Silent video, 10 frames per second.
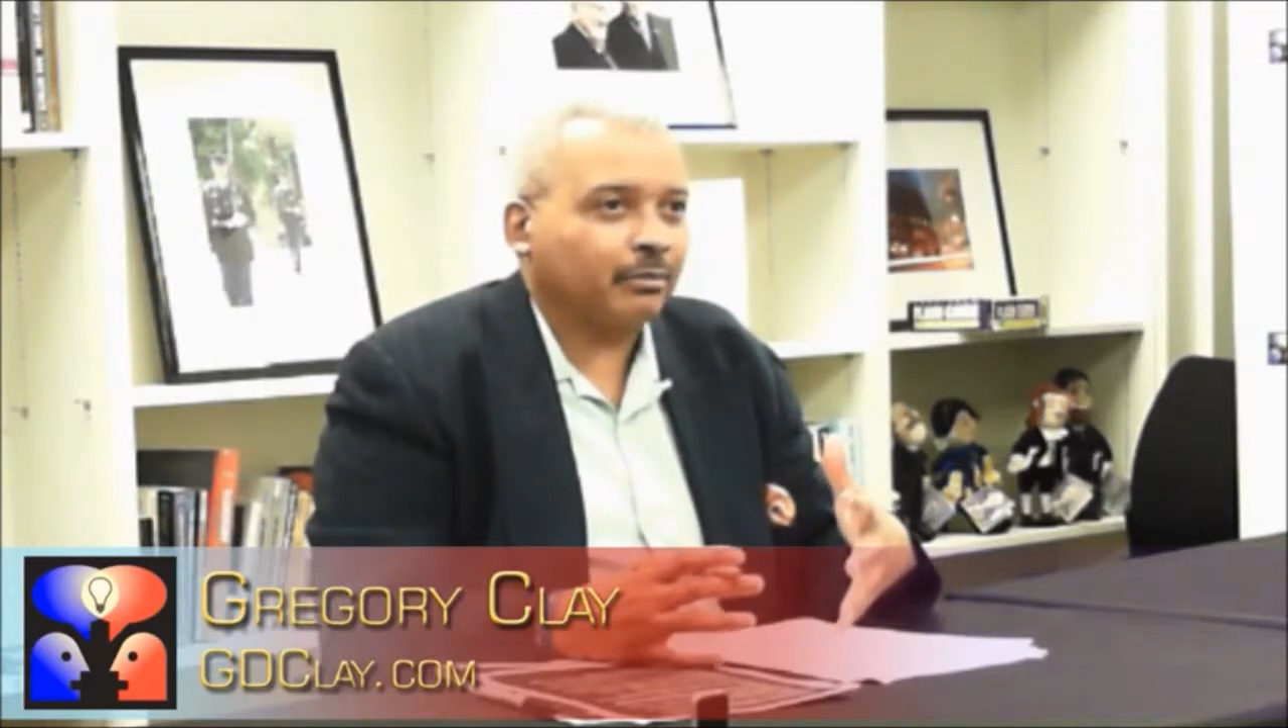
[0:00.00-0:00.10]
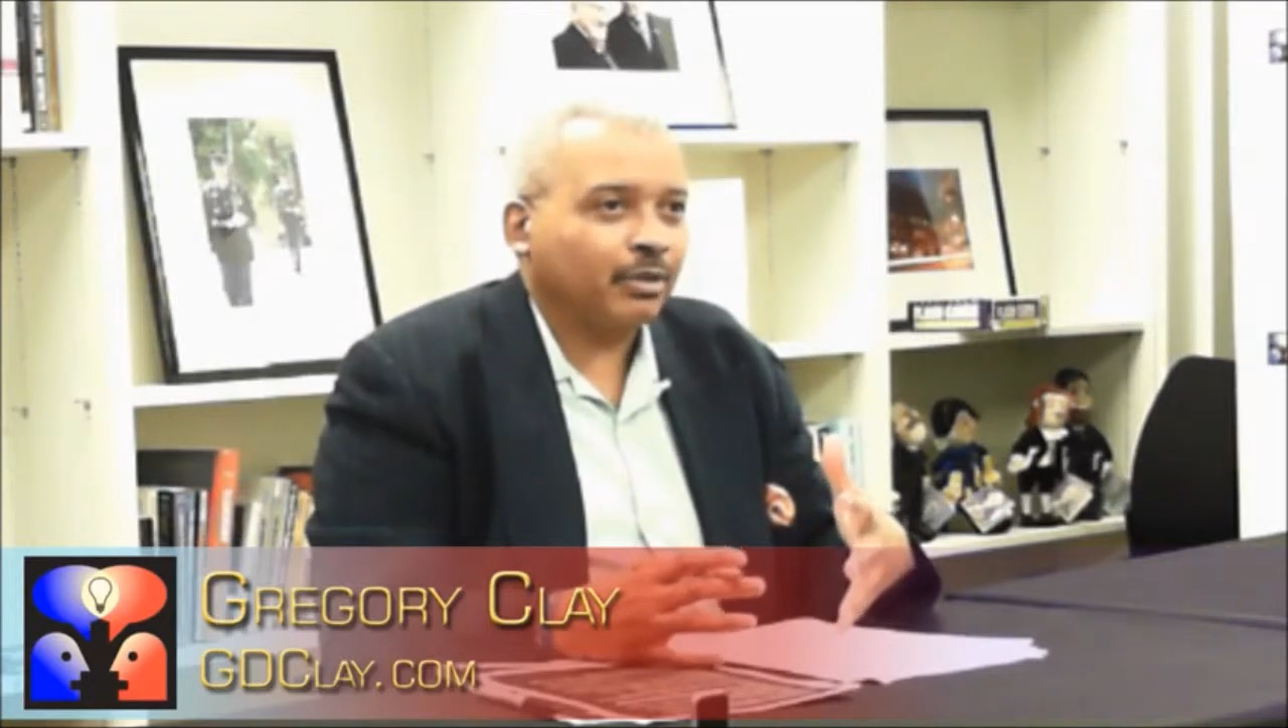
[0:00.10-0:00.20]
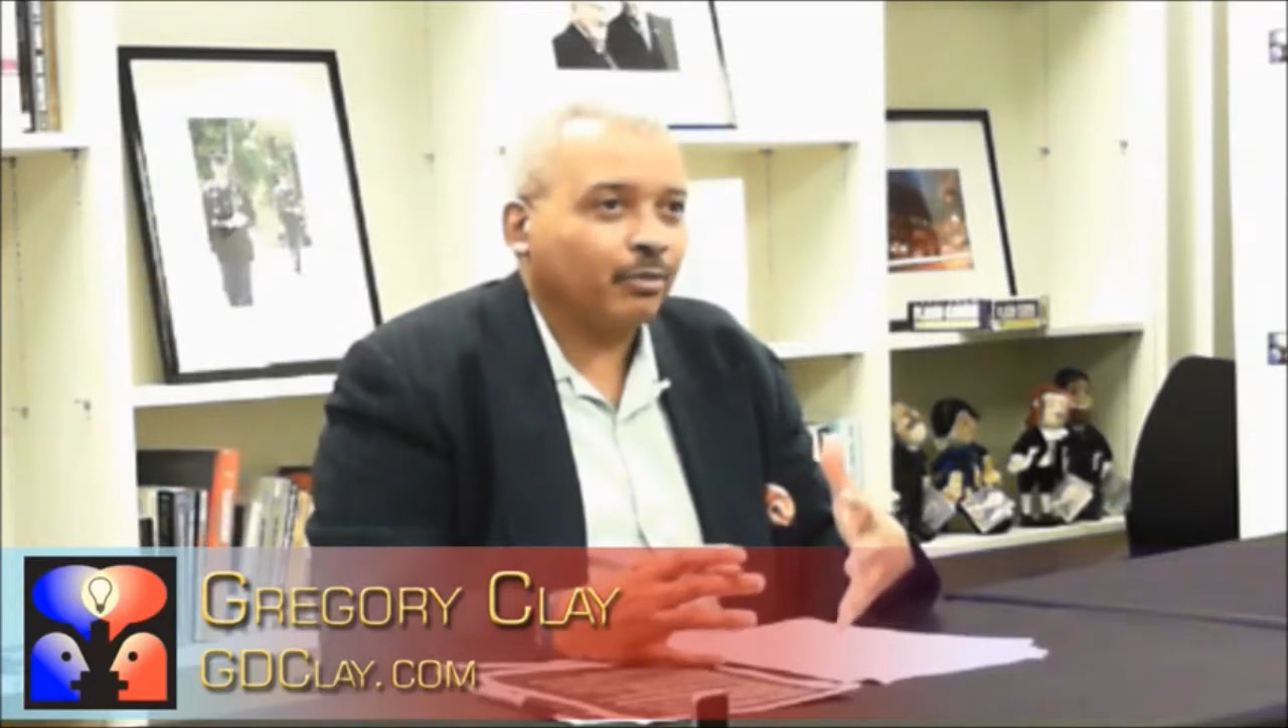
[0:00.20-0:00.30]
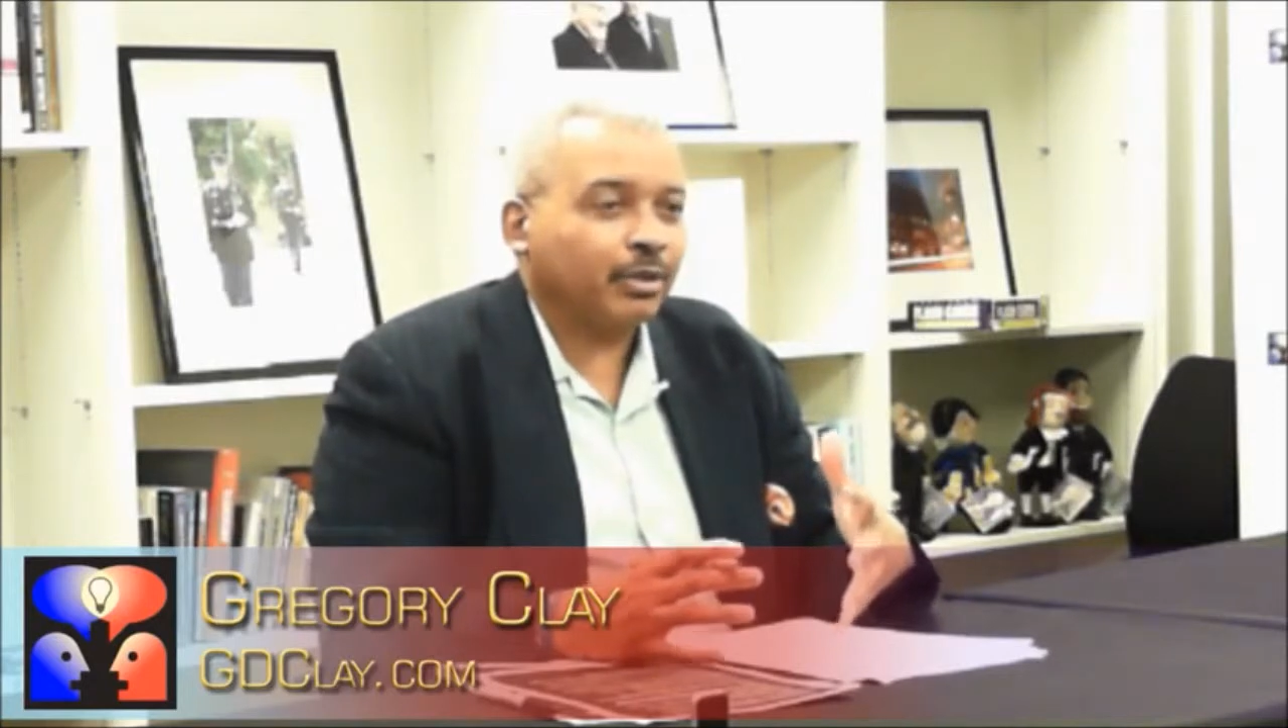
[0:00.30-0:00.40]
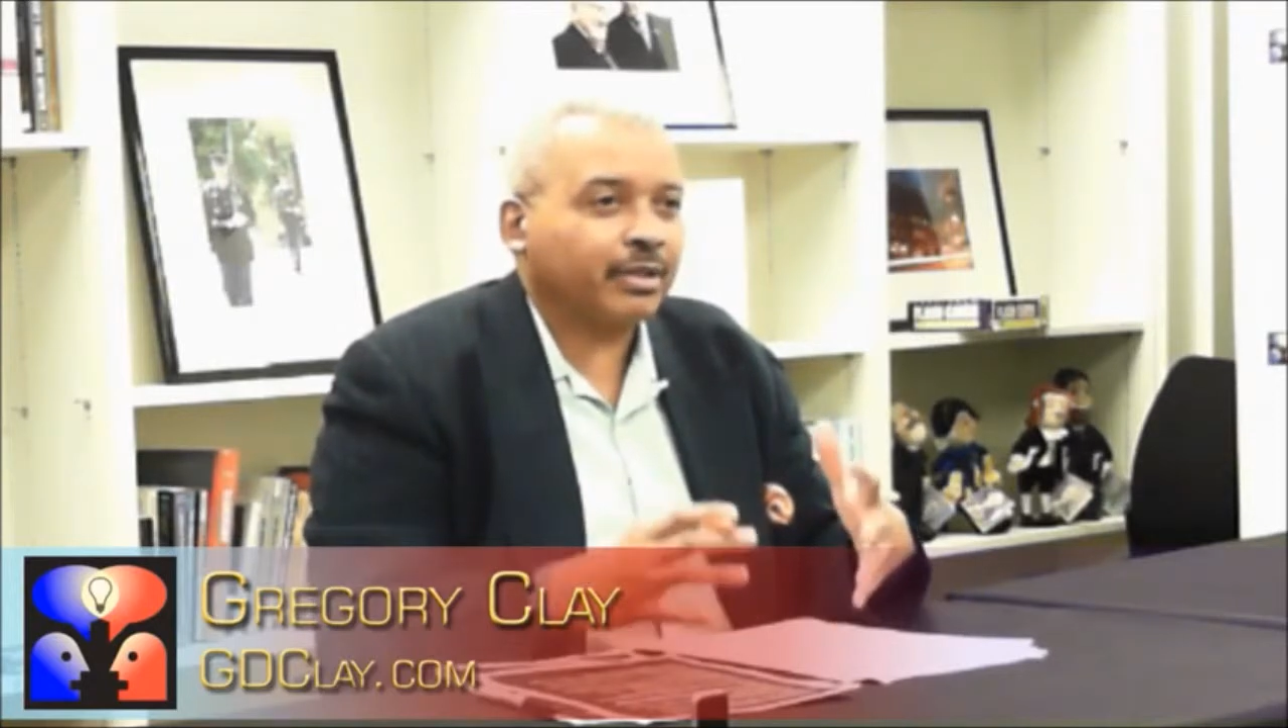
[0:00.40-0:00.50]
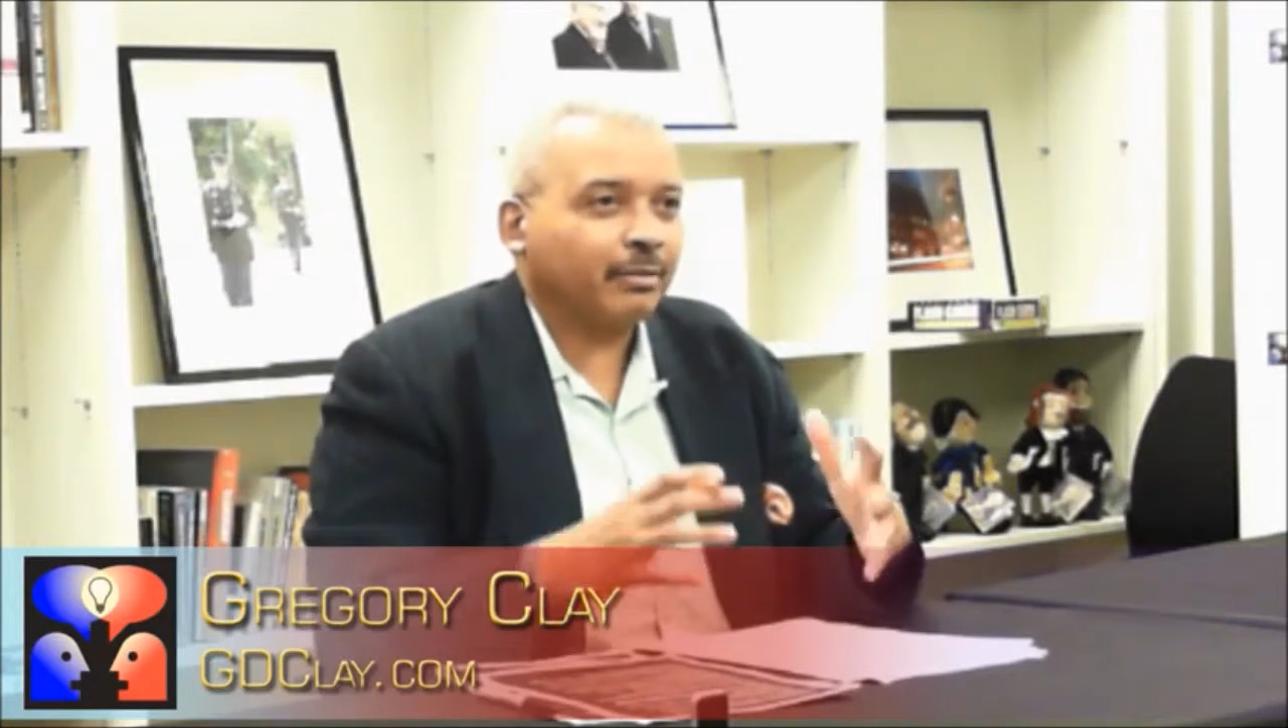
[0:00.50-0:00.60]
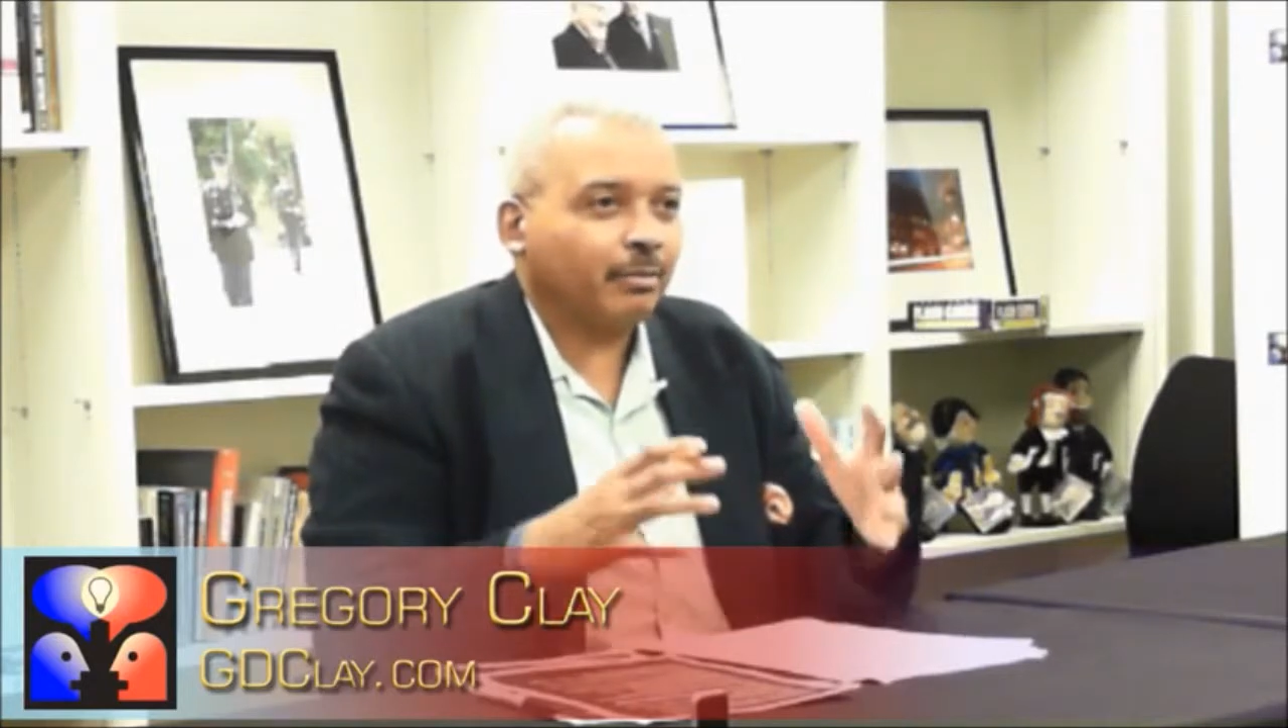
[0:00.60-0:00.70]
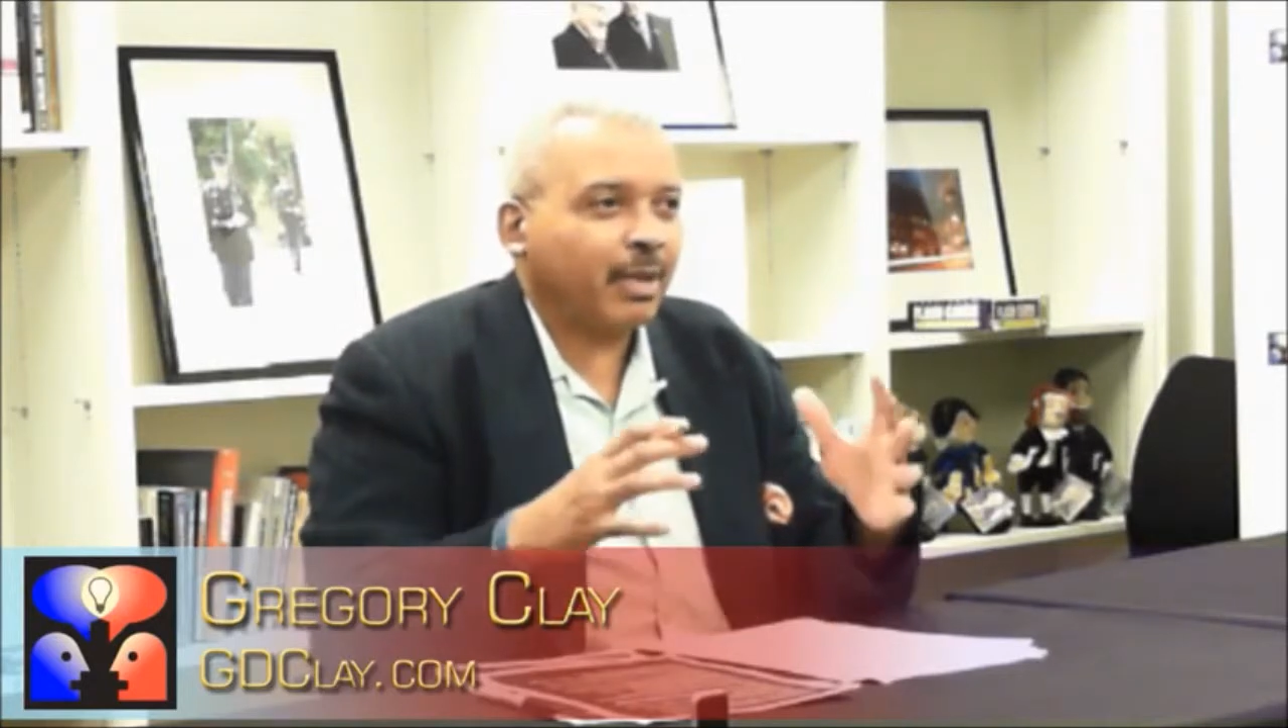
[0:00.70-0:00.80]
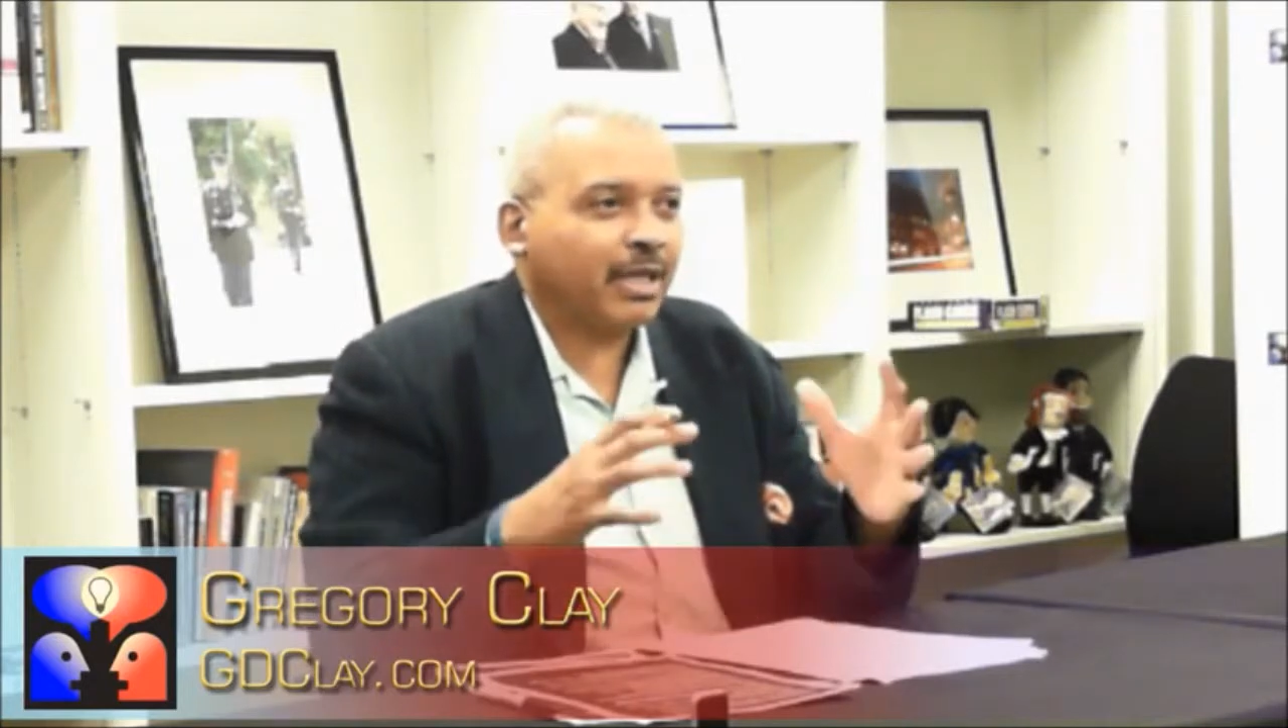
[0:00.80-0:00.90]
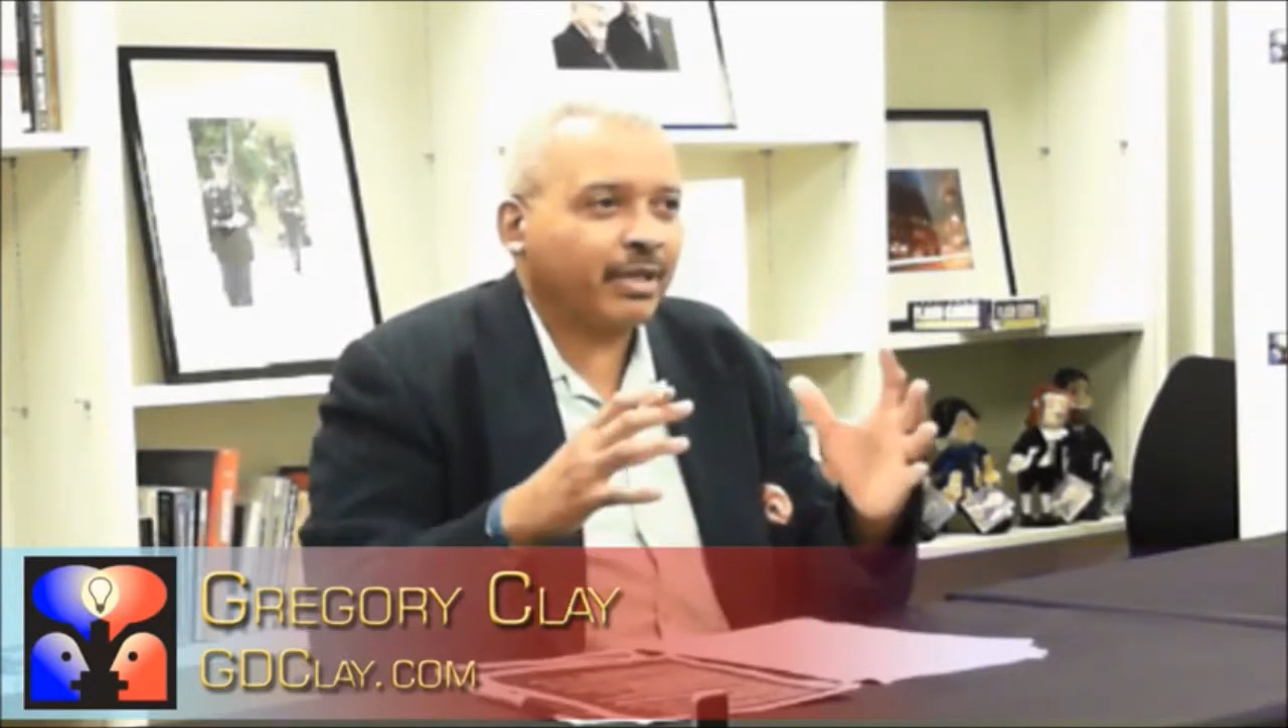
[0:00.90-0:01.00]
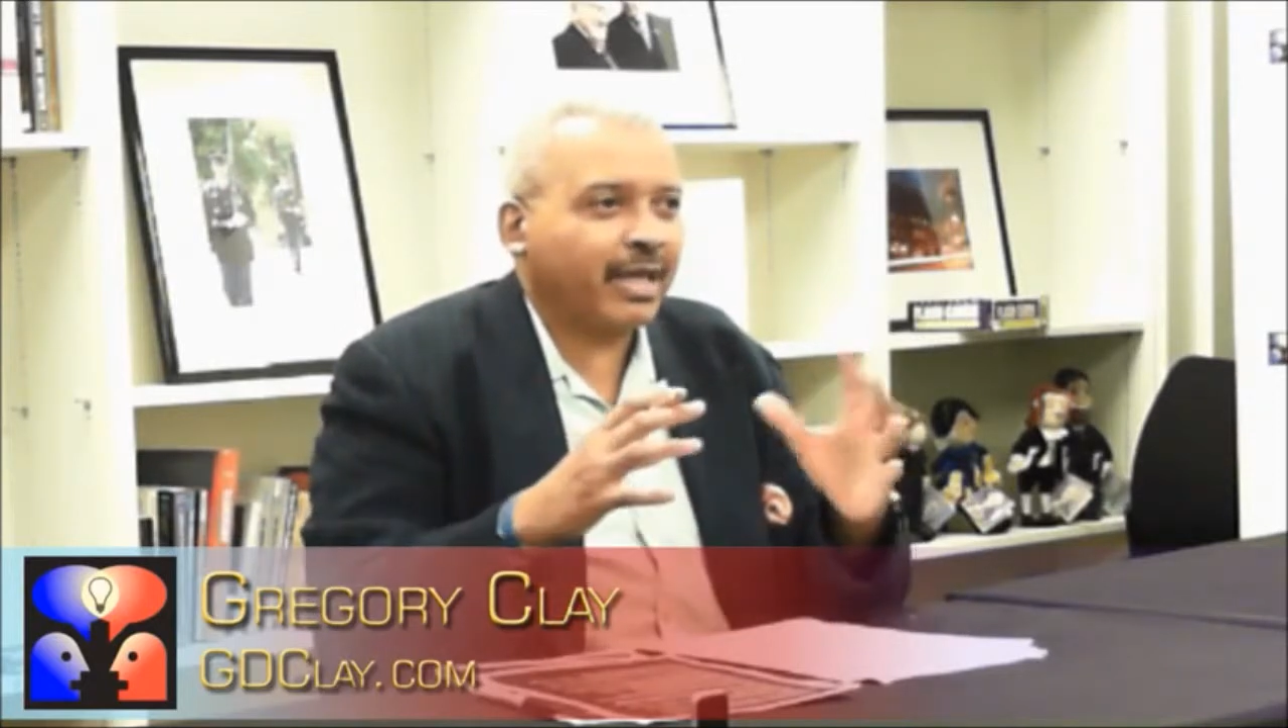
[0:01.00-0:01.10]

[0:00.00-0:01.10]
which basically